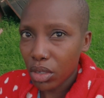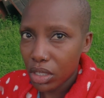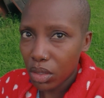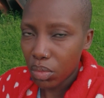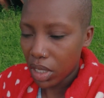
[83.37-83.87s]

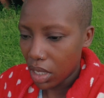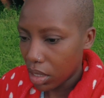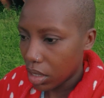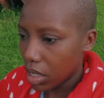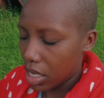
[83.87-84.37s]
going to be
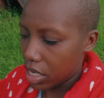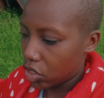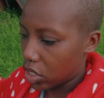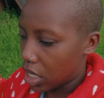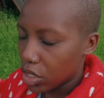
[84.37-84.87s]
in the
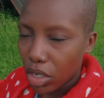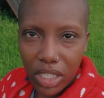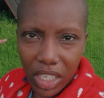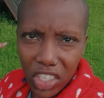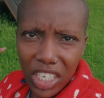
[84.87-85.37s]
entrance. Oh,
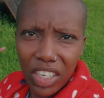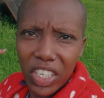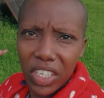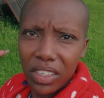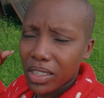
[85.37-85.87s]
it's actually
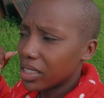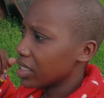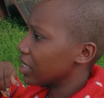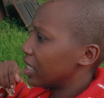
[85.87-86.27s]
a good thing